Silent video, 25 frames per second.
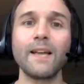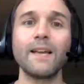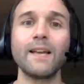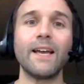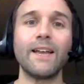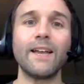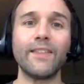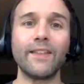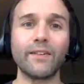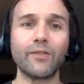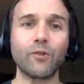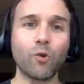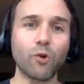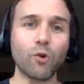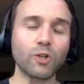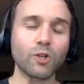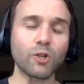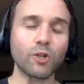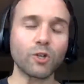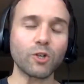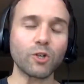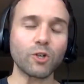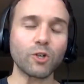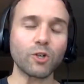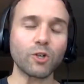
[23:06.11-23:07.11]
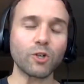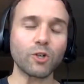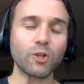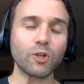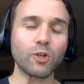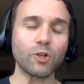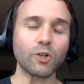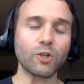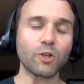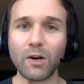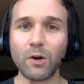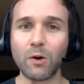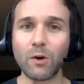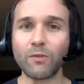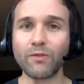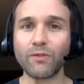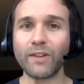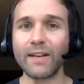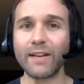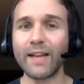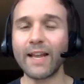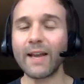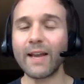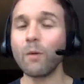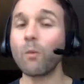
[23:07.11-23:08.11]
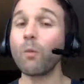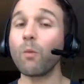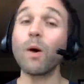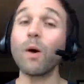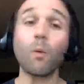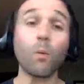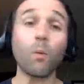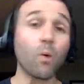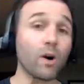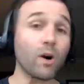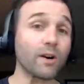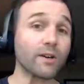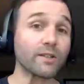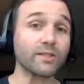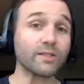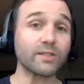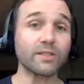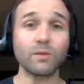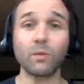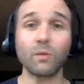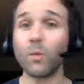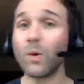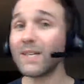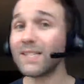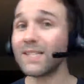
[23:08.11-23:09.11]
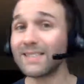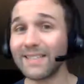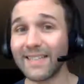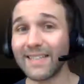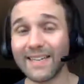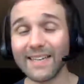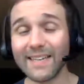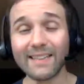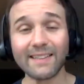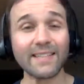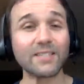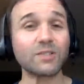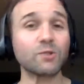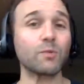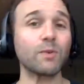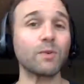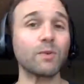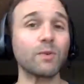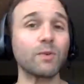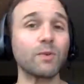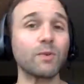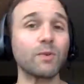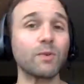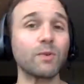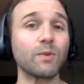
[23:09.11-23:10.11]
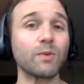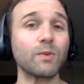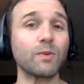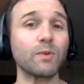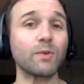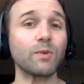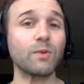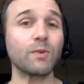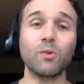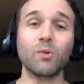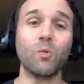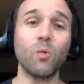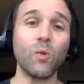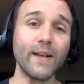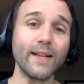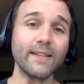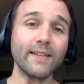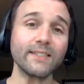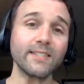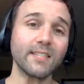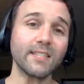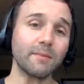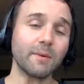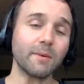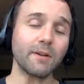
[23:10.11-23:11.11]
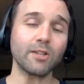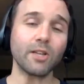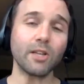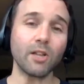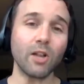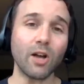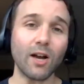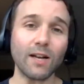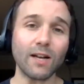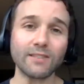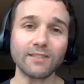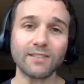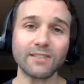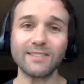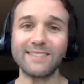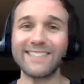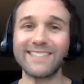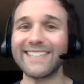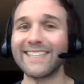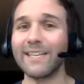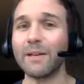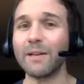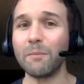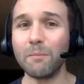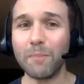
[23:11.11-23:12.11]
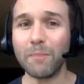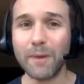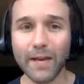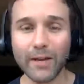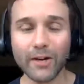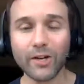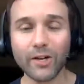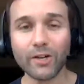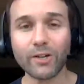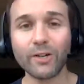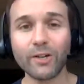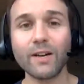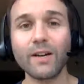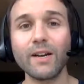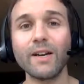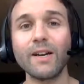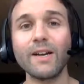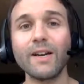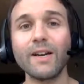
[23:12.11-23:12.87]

And then, of course, we like to look back over the day, what worked, what didn't. Let's reflect about the wins, about the losses, to get better.